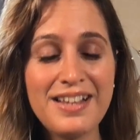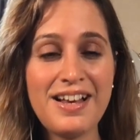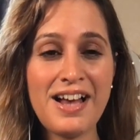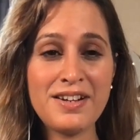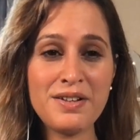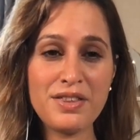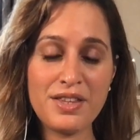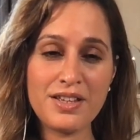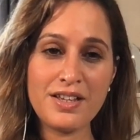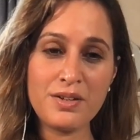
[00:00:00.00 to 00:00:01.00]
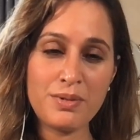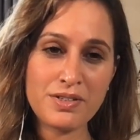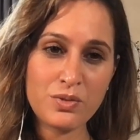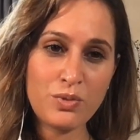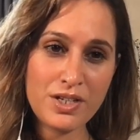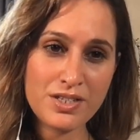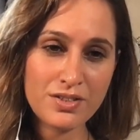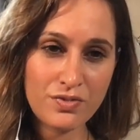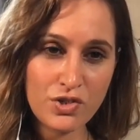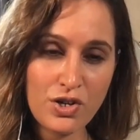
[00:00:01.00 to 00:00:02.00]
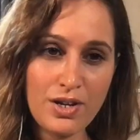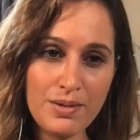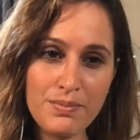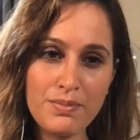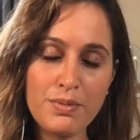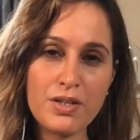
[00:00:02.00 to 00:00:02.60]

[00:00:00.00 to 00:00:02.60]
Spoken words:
I don't think it was a waste of time,